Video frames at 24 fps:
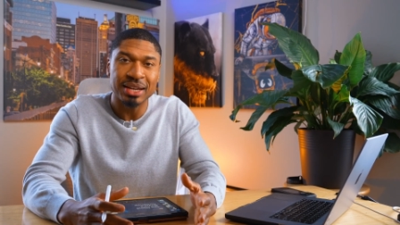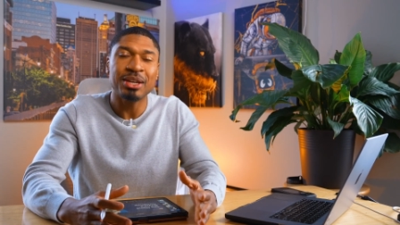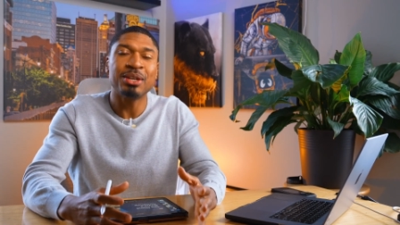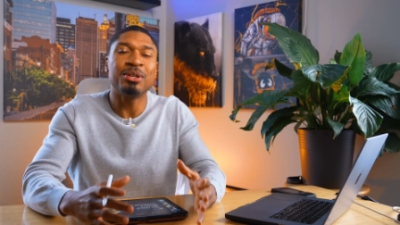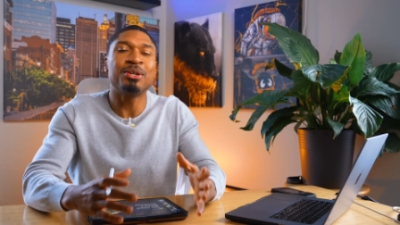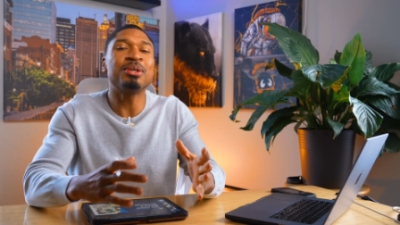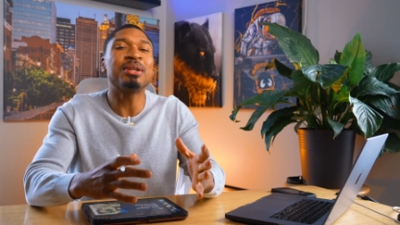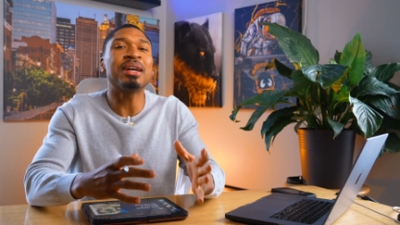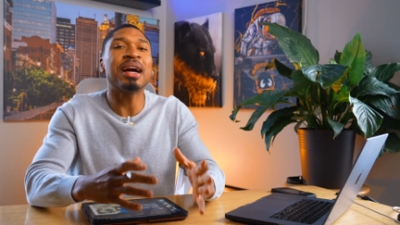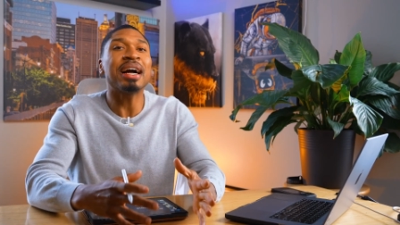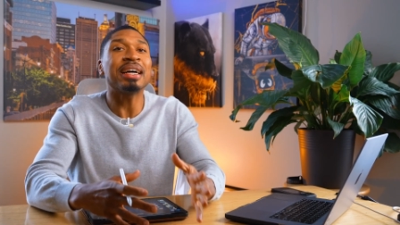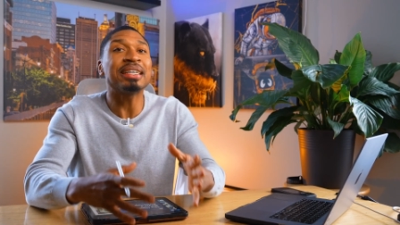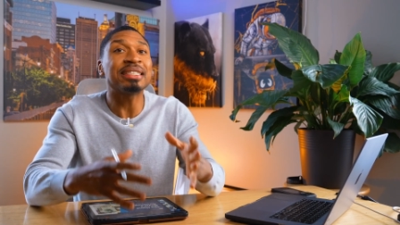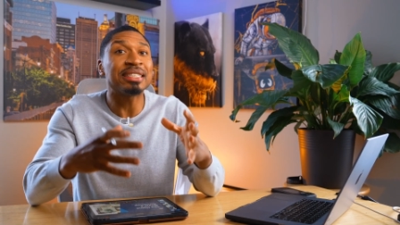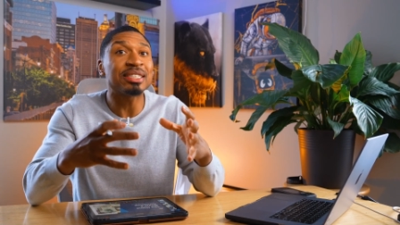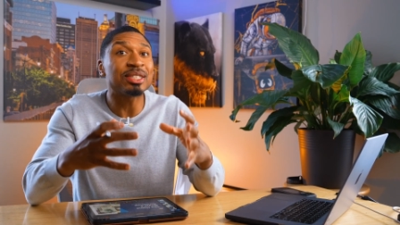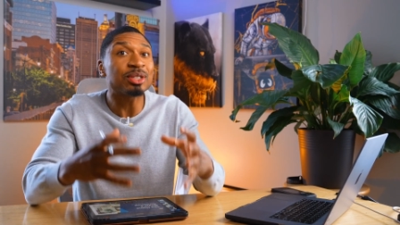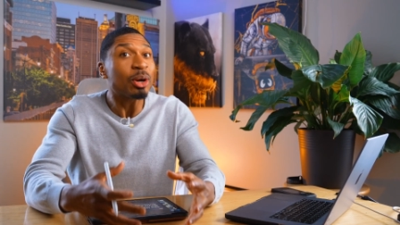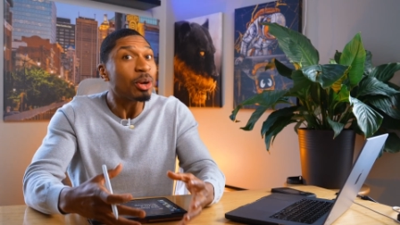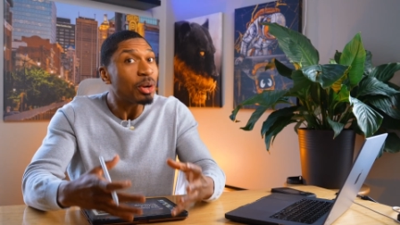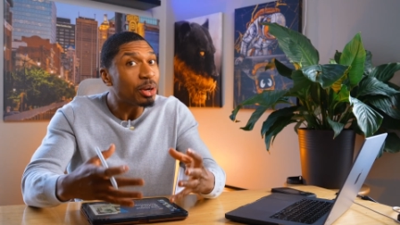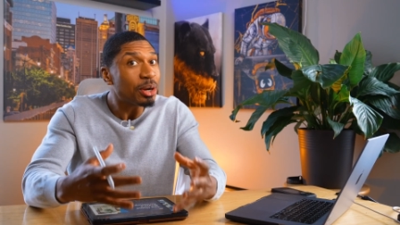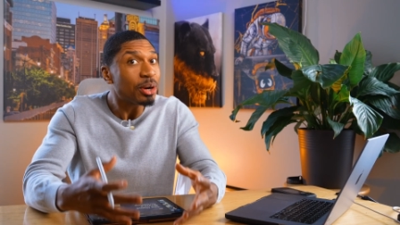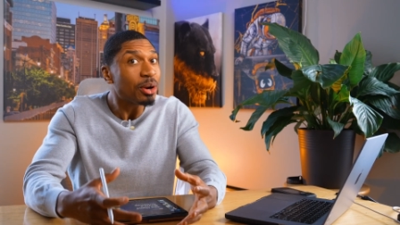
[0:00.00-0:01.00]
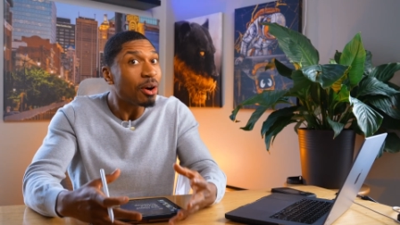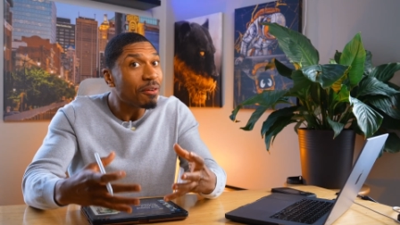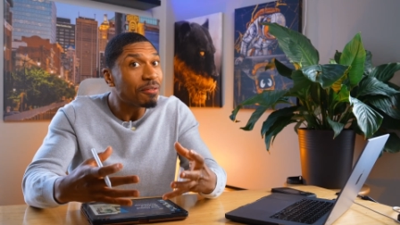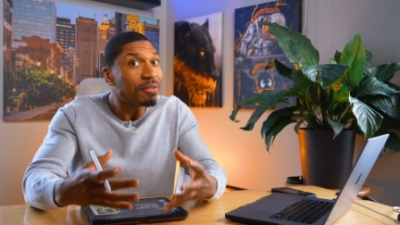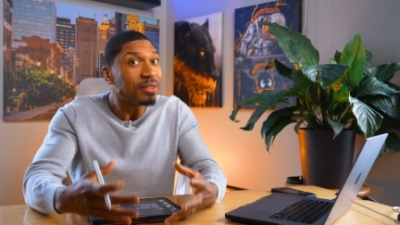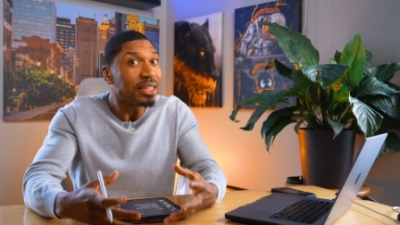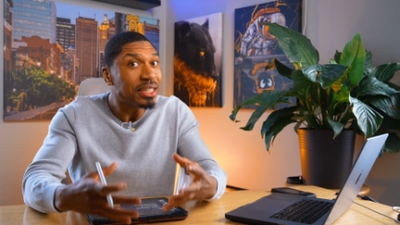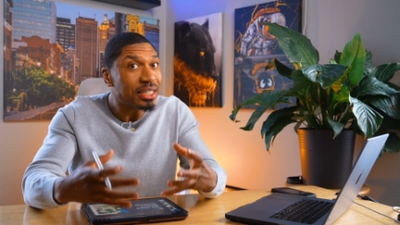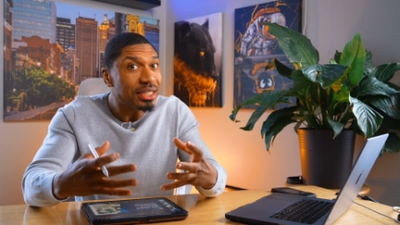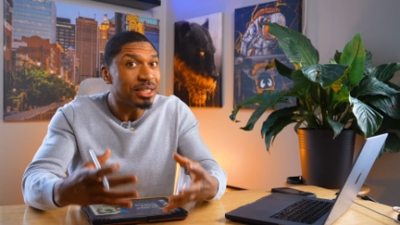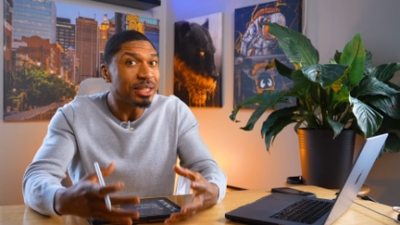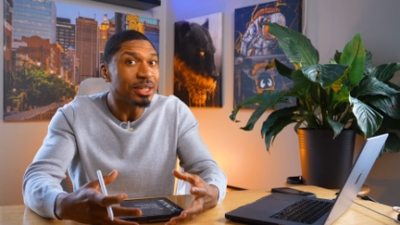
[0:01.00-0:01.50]
You guys started off
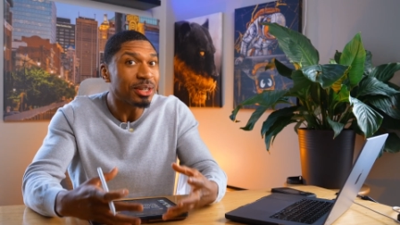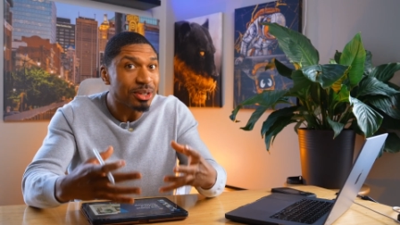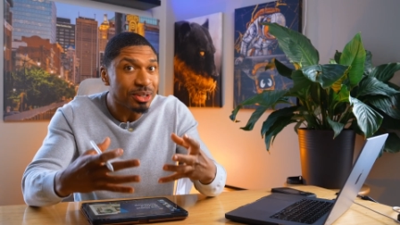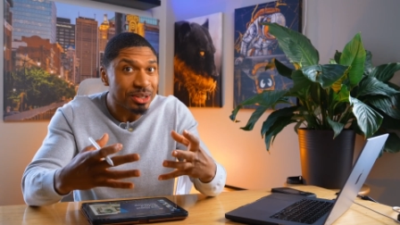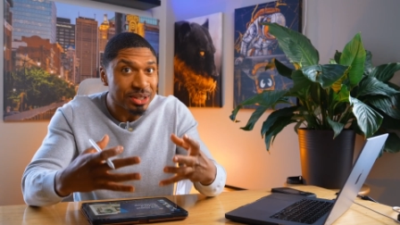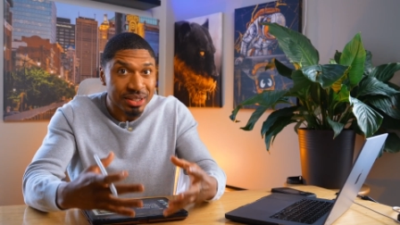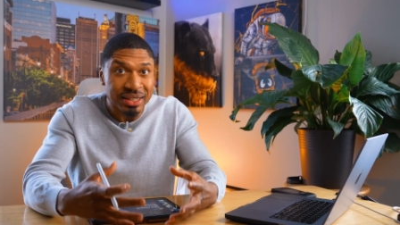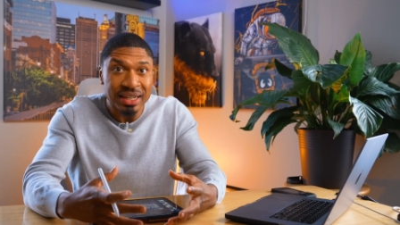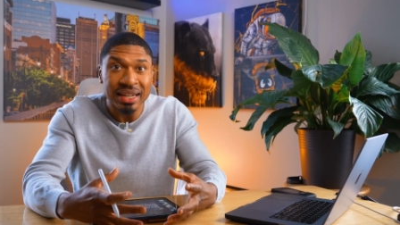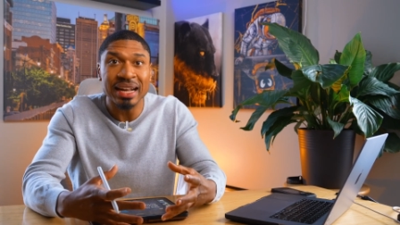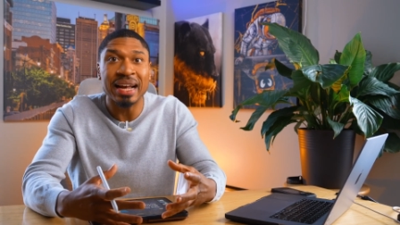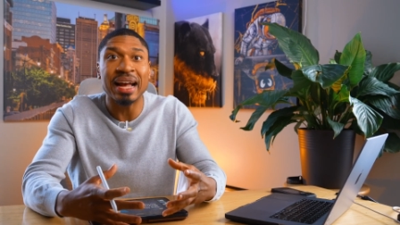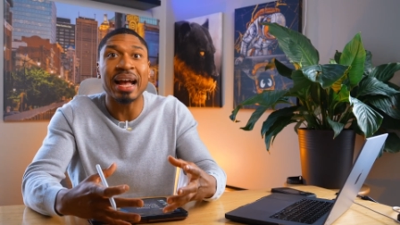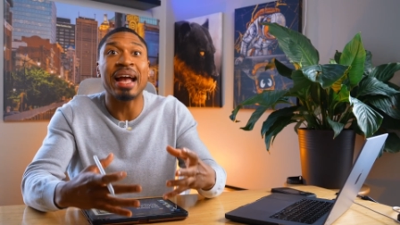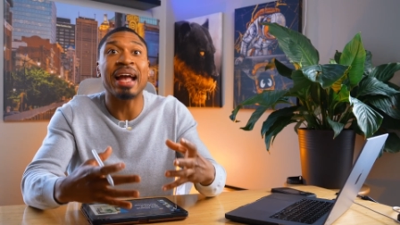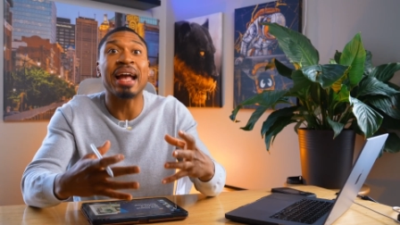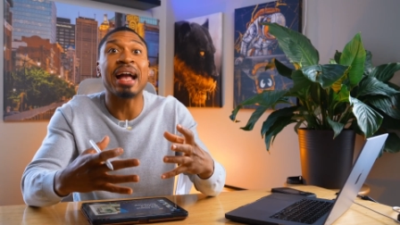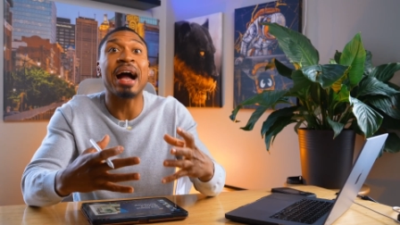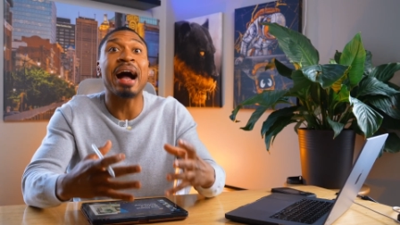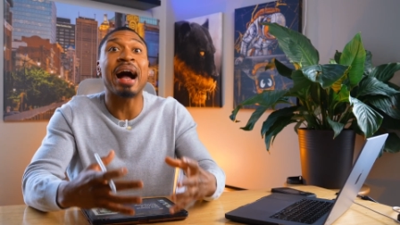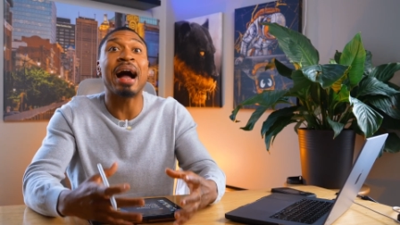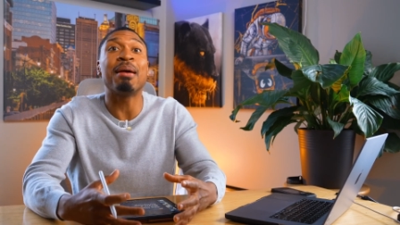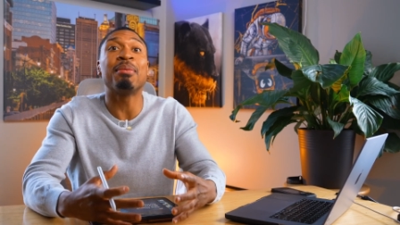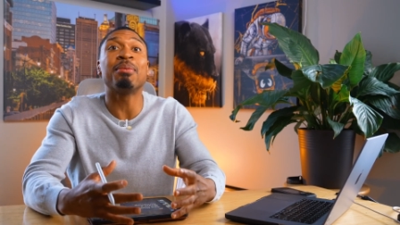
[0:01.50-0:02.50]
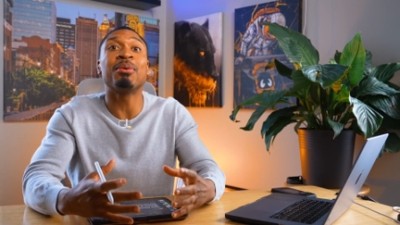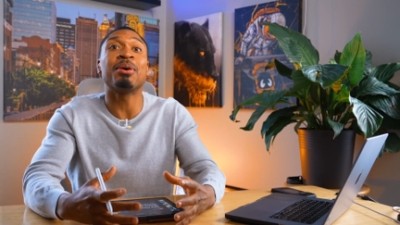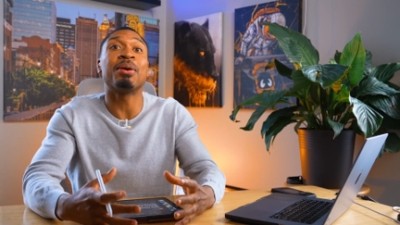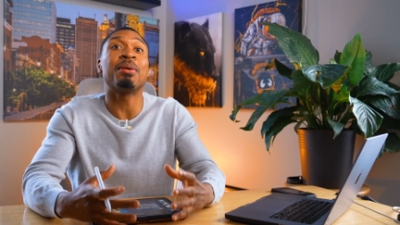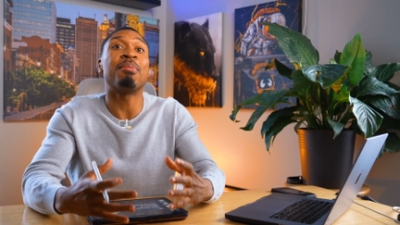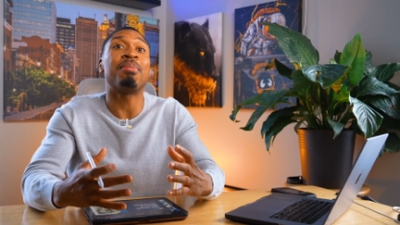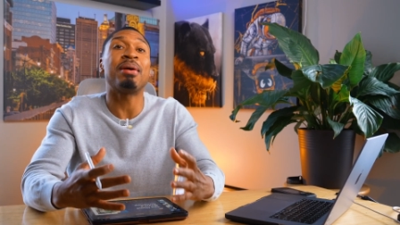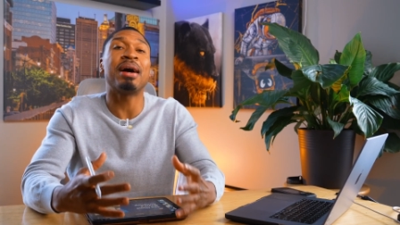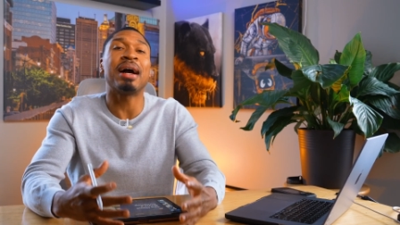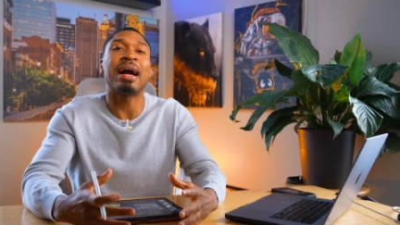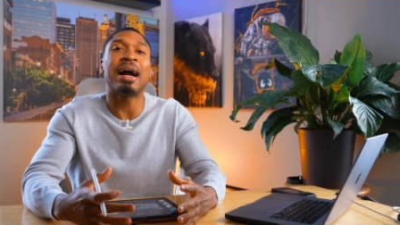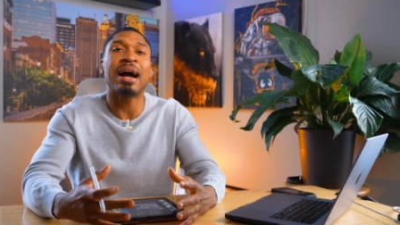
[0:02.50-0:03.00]
this year saying, hey, I'm gonna
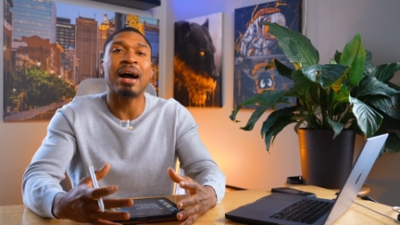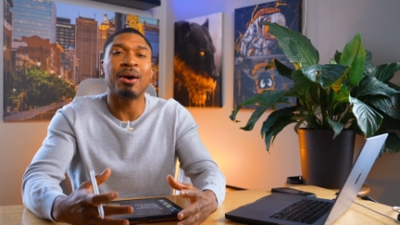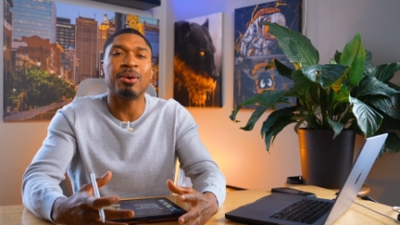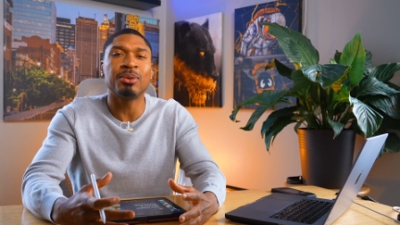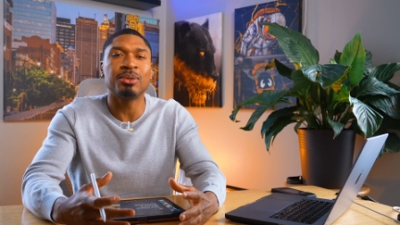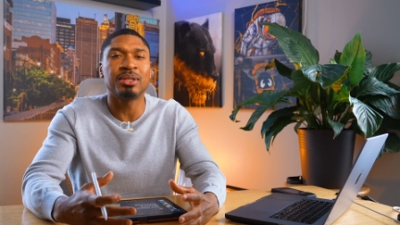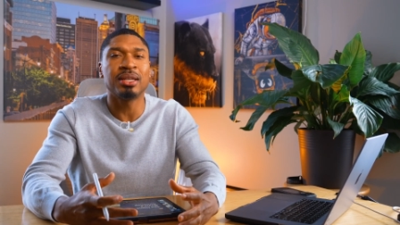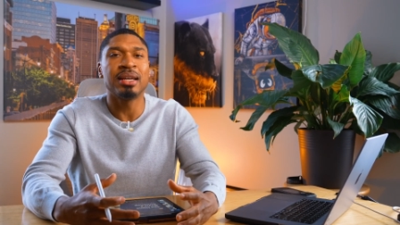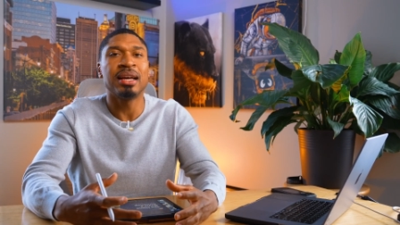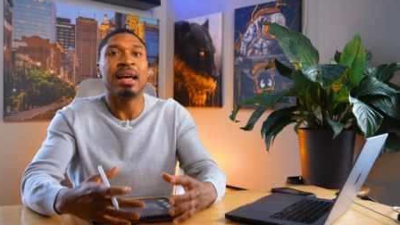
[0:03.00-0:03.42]
buy a house,